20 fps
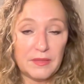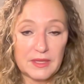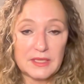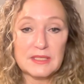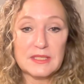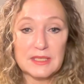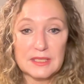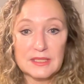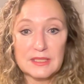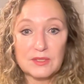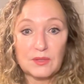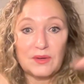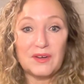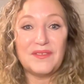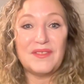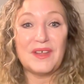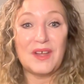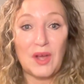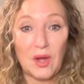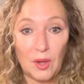then this is
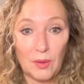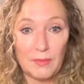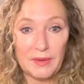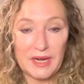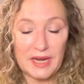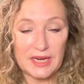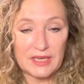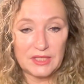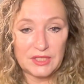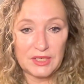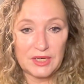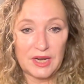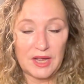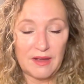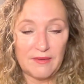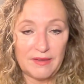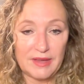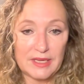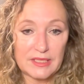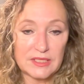sort of the culmination
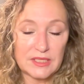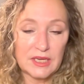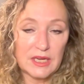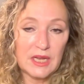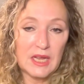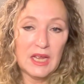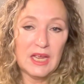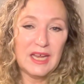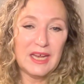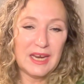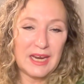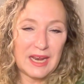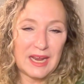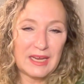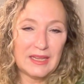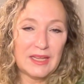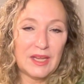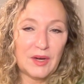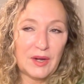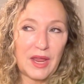of it
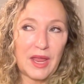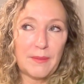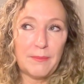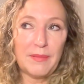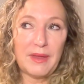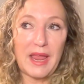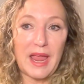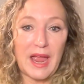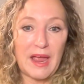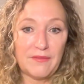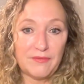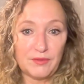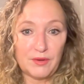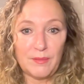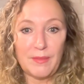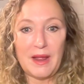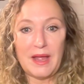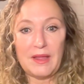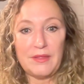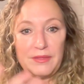and there can be
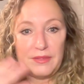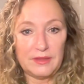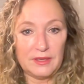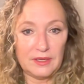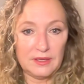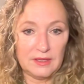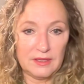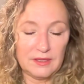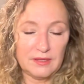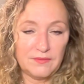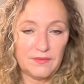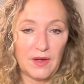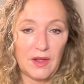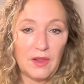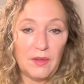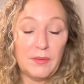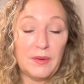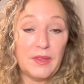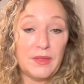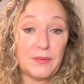aftermath in the
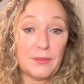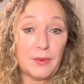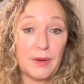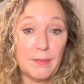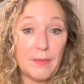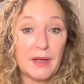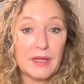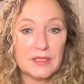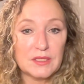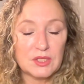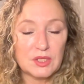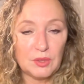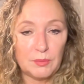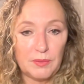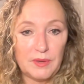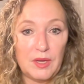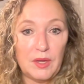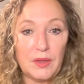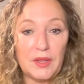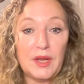following three months. You'll
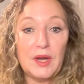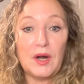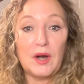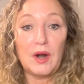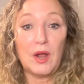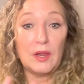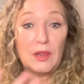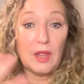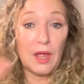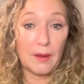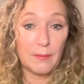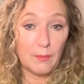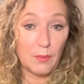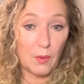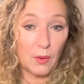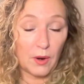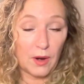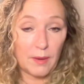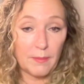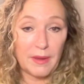be, you'll hear a lot
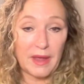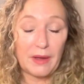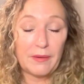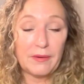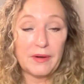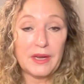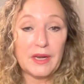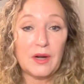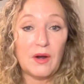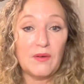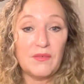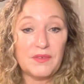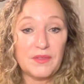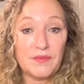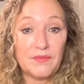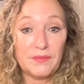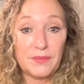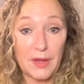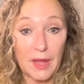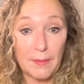more about it over
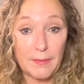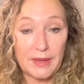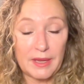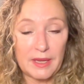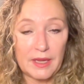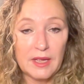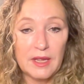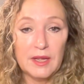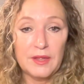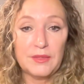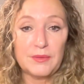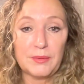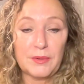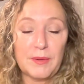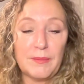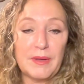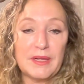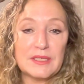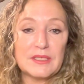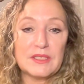the coming
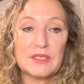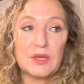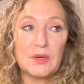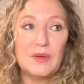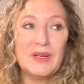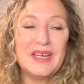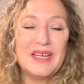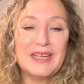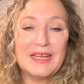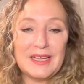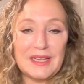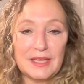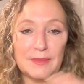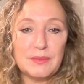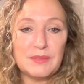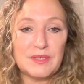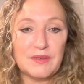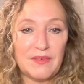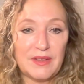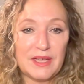three months. So
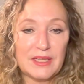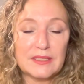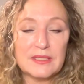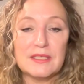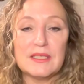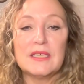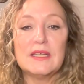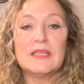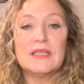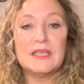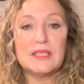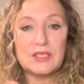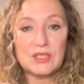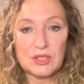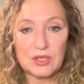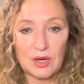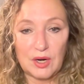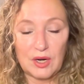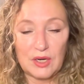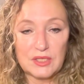eclipse events they
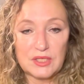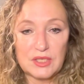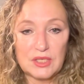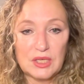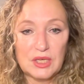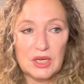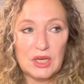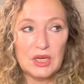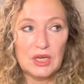start,